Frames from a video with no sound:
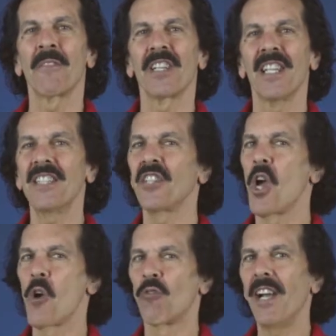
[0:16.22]
for Kids,
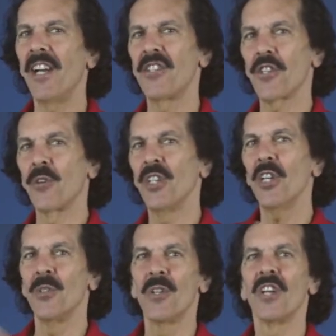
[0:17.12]
ready to show
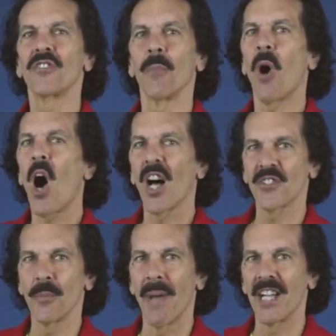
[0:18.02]
you some
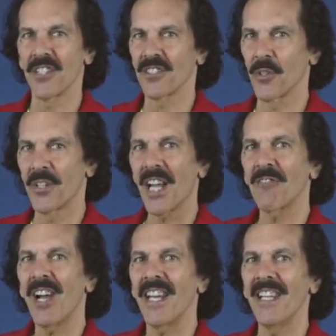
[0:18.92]
awesome magic. So get
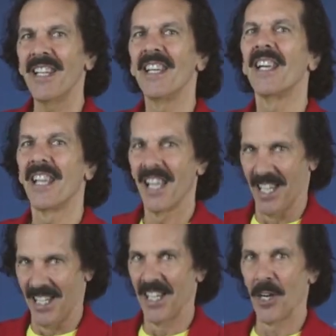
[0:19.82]
ready,
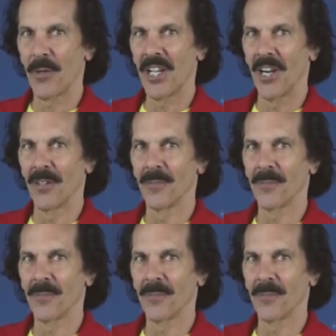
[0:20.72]
here we go.